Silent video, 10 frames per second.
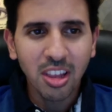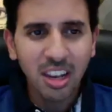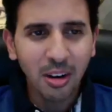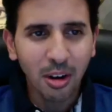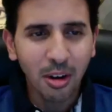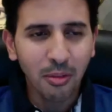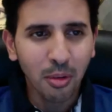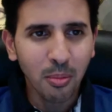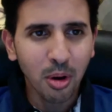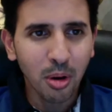here
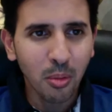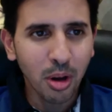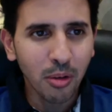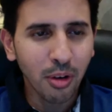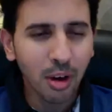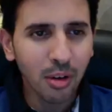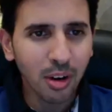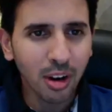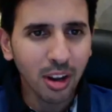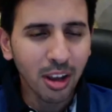from one of our
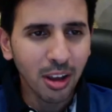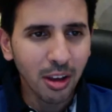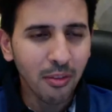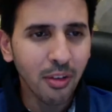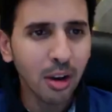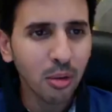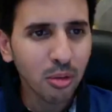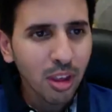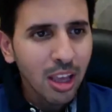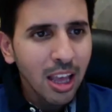
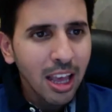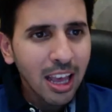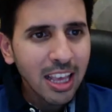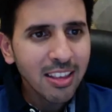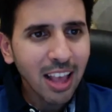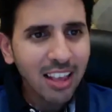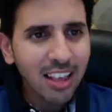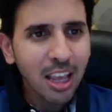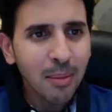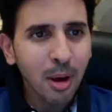fellows. He's
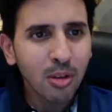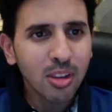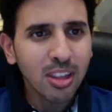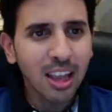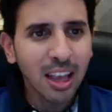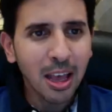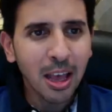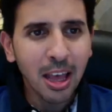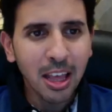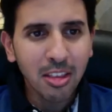asking about
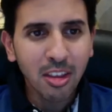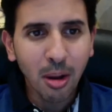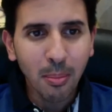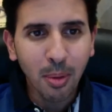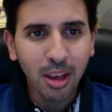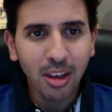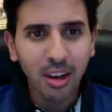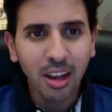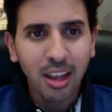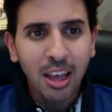scale
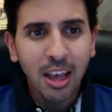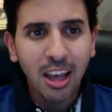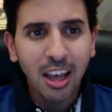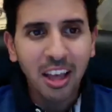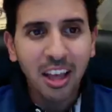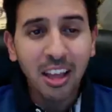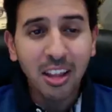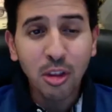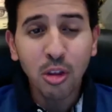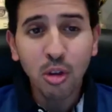buckle. Do
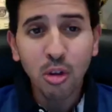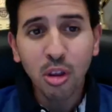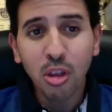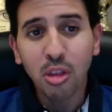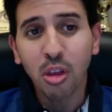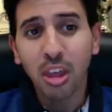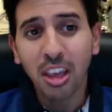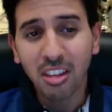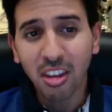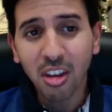you think
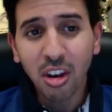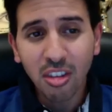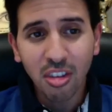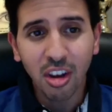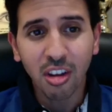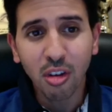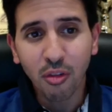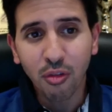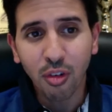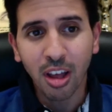it increases the risk of
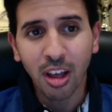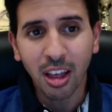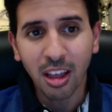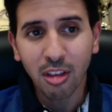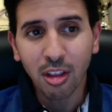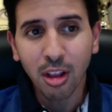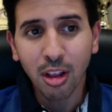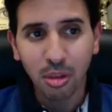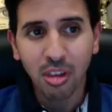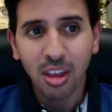
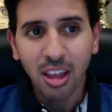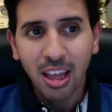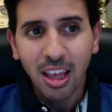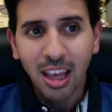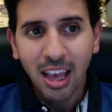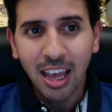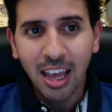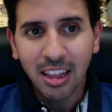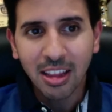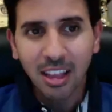slippage?
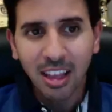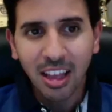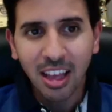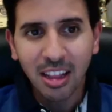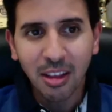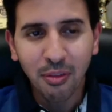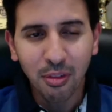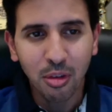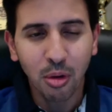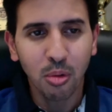And if so,